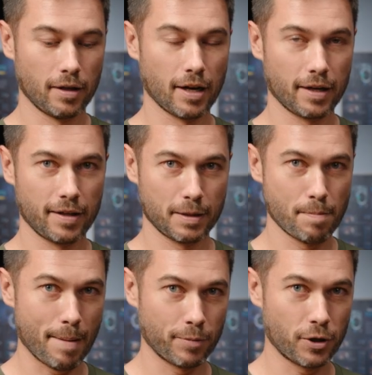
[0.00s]
like this
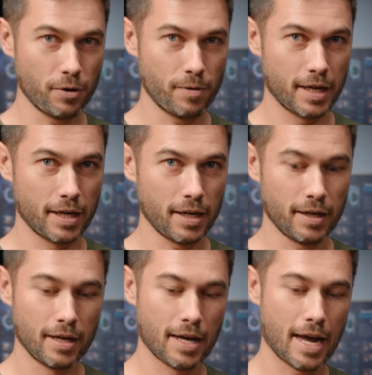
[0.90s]
Map 2 here,
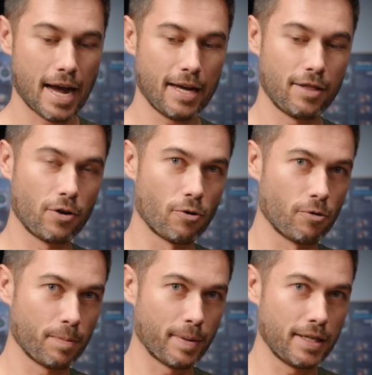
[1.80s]
add the
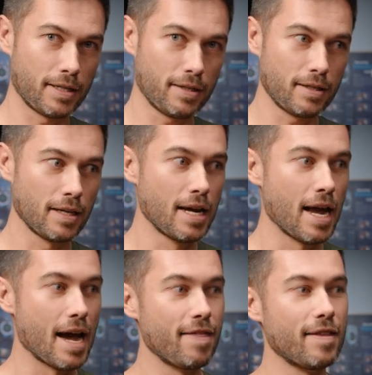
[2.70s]
corner pieces,
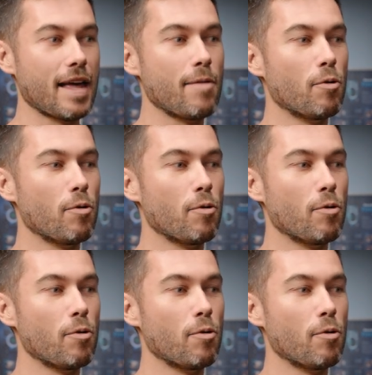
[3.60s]
and then they